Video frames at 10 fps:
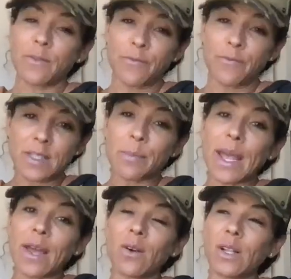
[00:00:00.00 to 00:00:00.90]
it's a
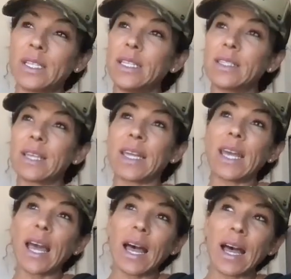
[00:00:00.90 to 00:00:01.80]
male, and he's like,
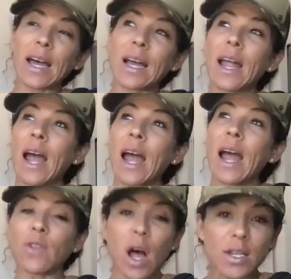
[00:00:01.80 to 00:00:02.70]
yeah, I've
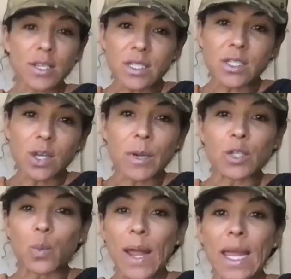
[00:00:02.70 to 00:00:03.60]
lost so
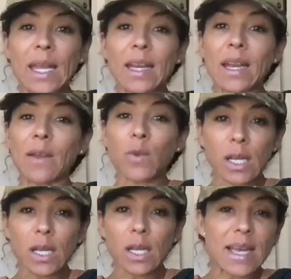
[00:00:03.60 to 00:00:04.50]
much weight and I've
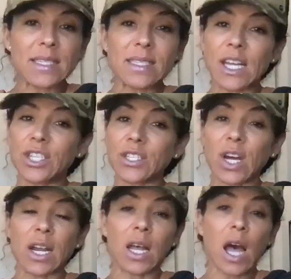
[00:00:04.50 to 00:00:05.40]
realized I just
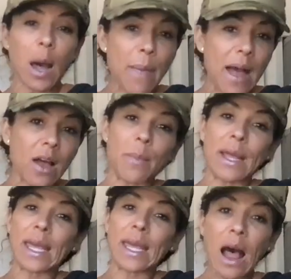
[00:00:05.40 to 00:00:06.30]
got to cut back on my
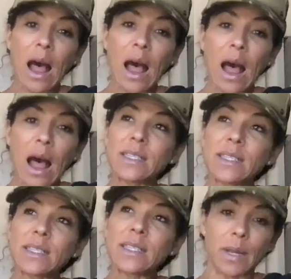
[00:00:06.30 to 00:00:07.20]

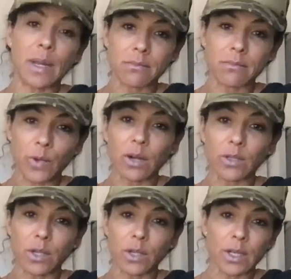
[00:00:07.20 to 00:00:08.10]
calories. I mean, we all
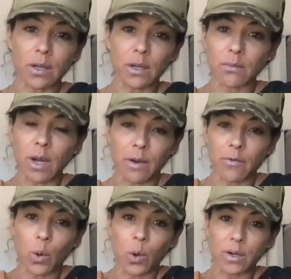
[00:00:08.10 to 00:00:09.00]
know, you know, of
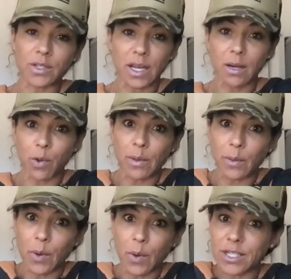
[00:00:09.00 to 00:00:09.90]
course you got to probably
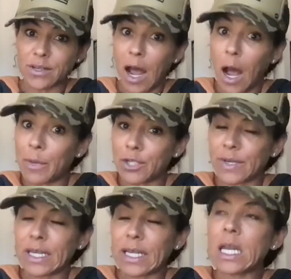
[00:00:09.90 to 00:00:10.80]
watch how much you're
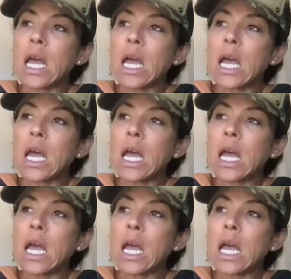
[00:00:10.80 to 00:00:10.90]
eating,